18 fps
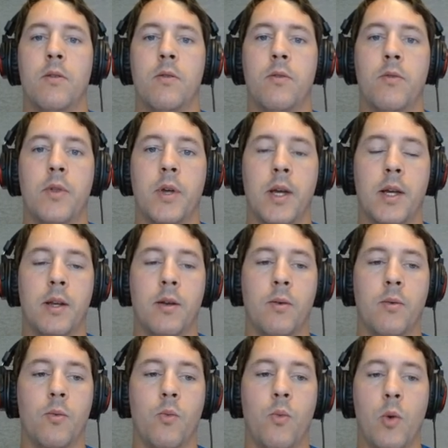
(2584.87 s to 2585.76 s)

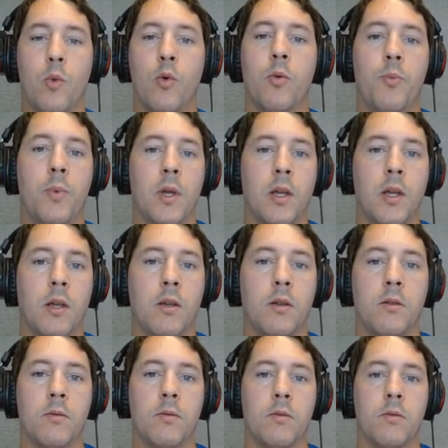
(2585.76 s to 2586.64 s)
then we will
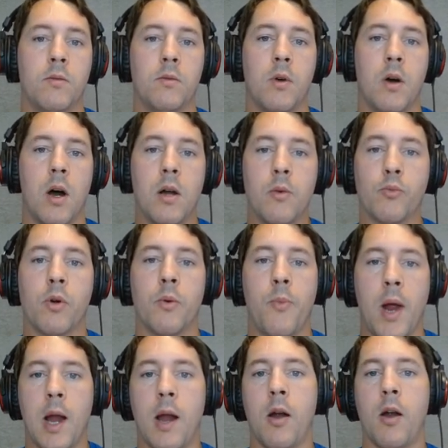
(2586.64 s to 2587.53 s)
be
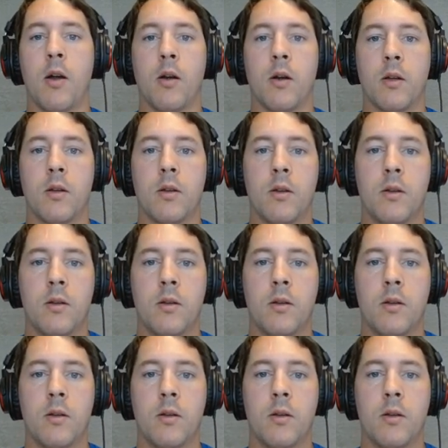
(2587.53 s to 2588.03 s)
unprepared